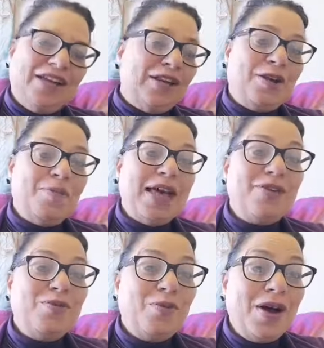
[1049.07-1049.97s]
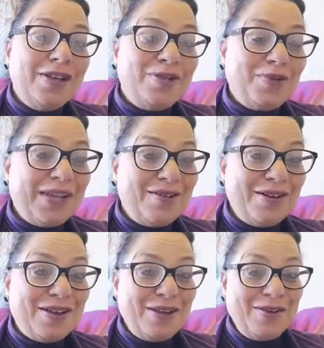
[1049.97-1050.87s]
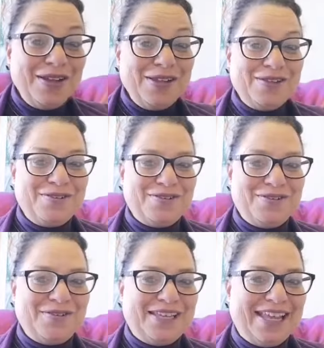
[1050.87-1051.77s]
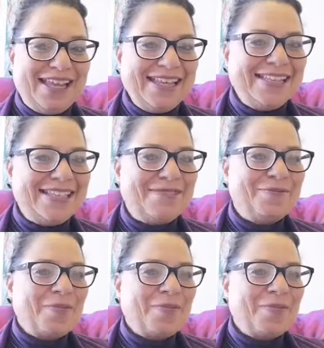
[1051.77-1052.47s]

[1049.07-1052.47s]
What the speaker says: no matter what we are going through, yes?